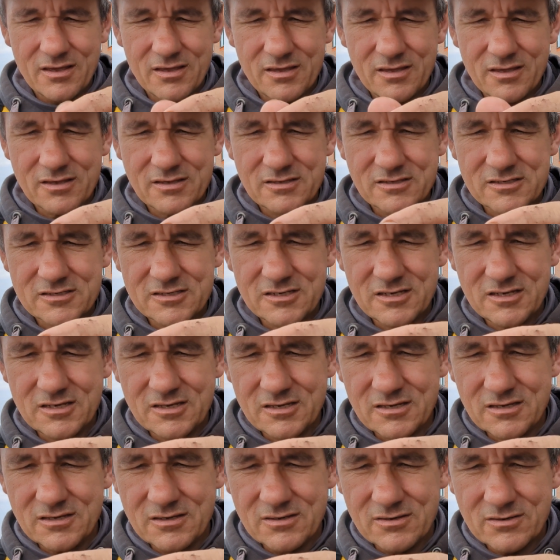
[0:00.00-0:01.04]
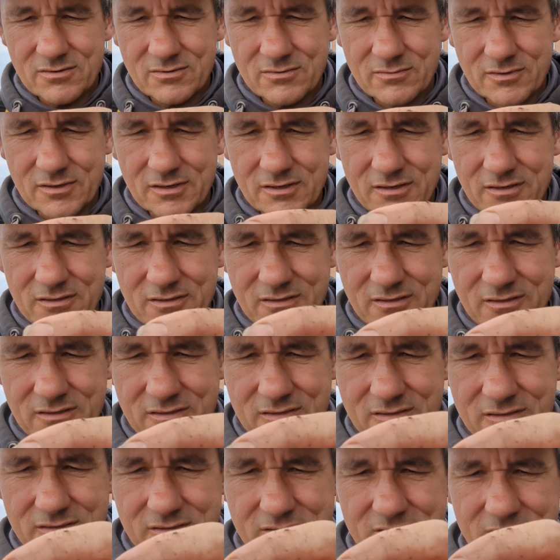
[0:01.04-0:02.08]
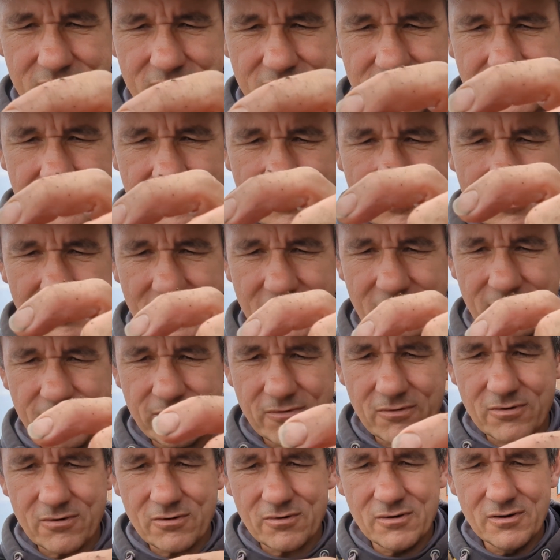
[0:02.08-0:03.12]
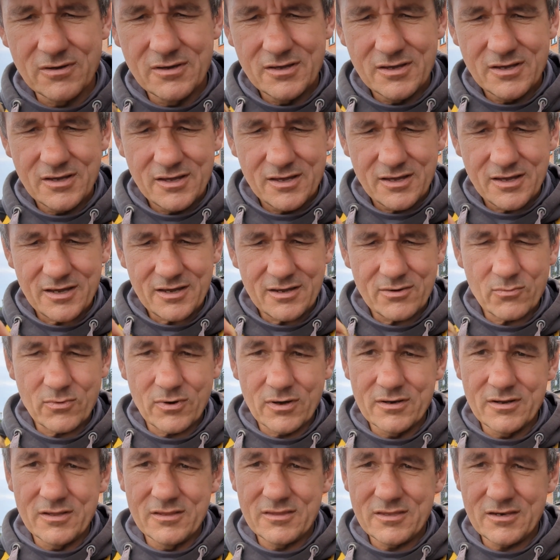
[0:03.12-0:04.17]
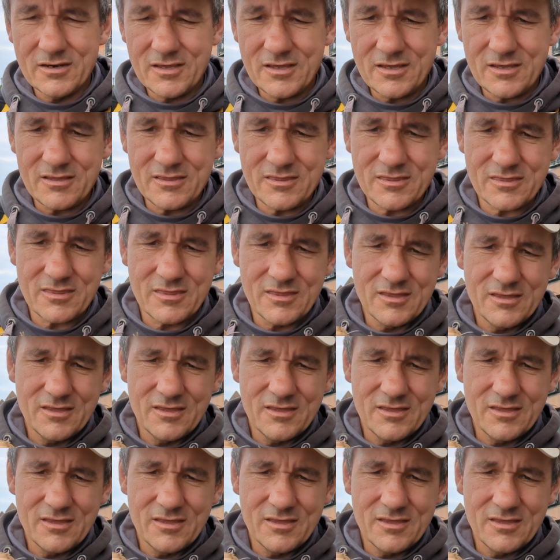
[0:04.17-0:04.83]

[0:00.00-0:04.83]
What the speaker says: You can see 1, 2, 3, 4 and one underneath.